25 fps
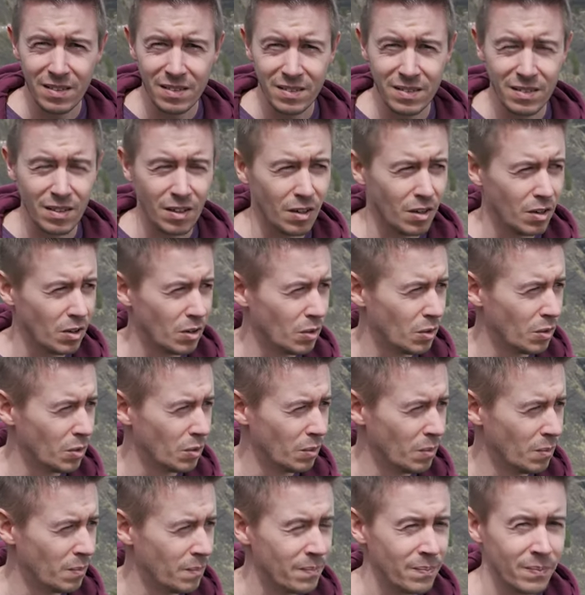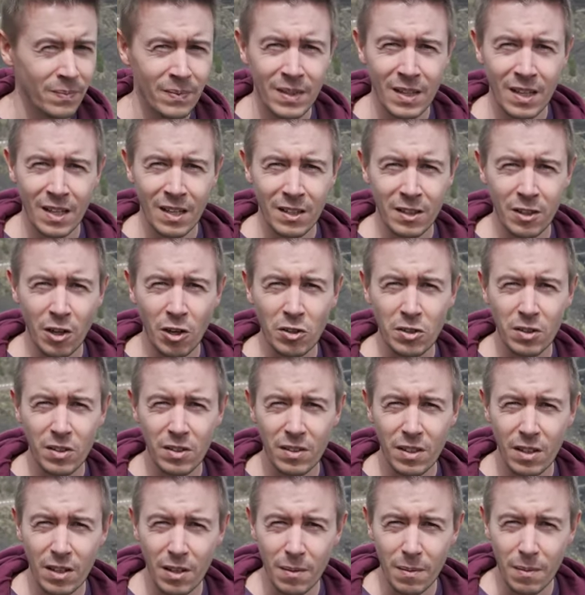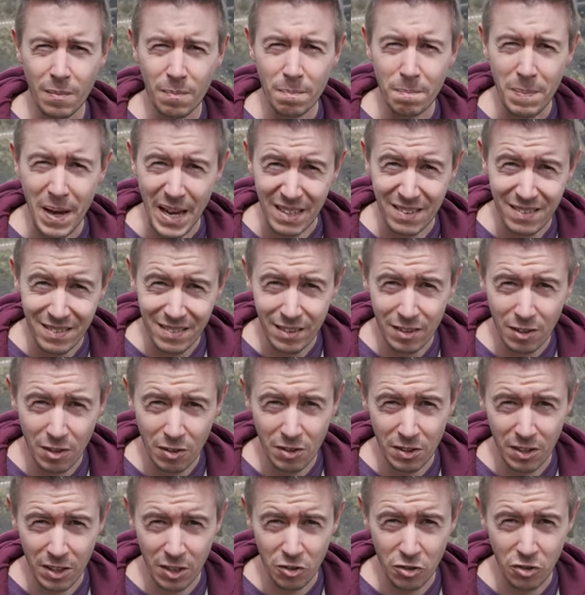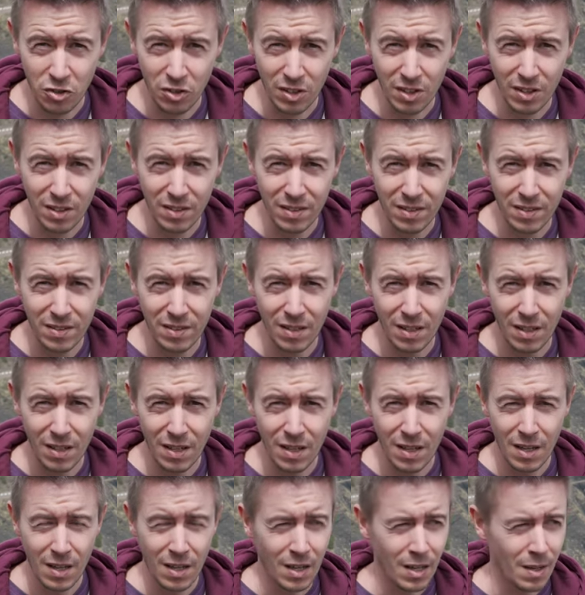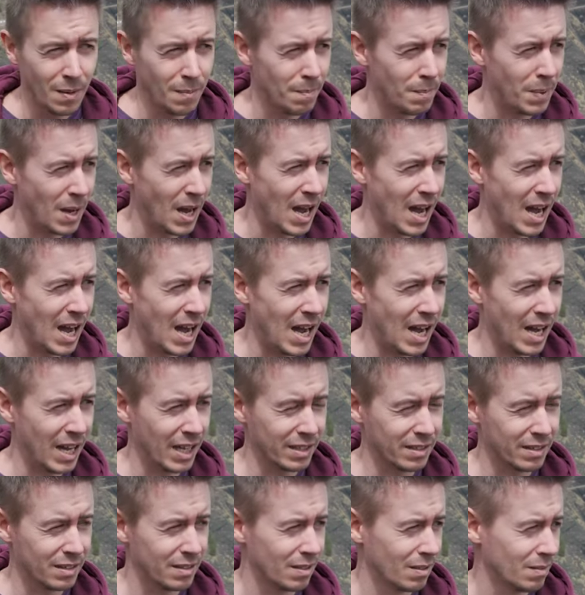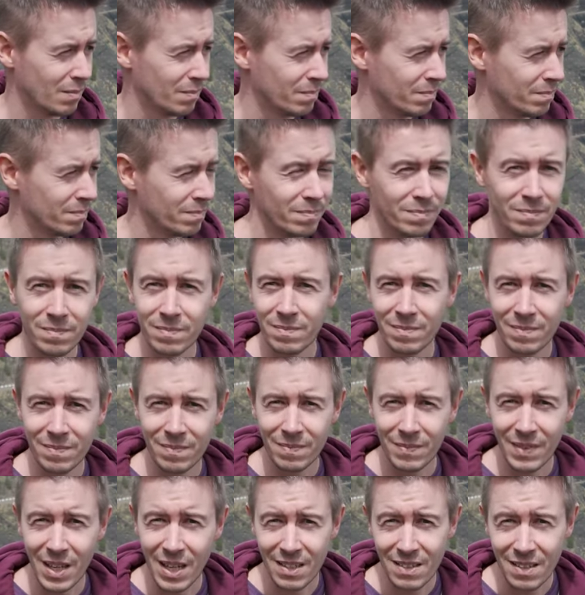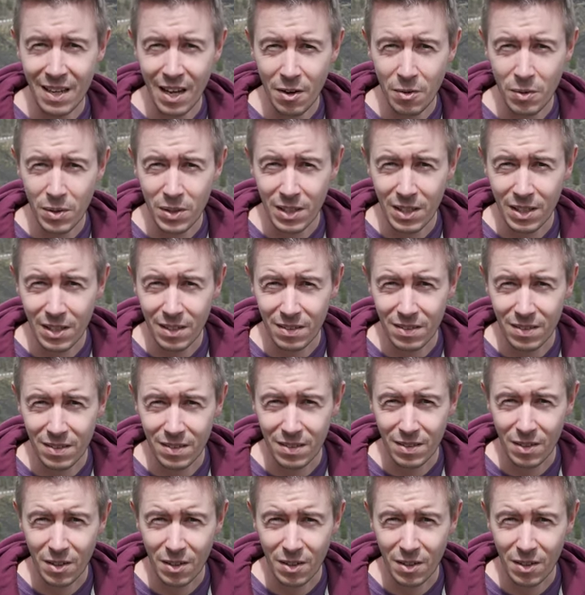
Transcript: so not the best conditions, but that's how it is.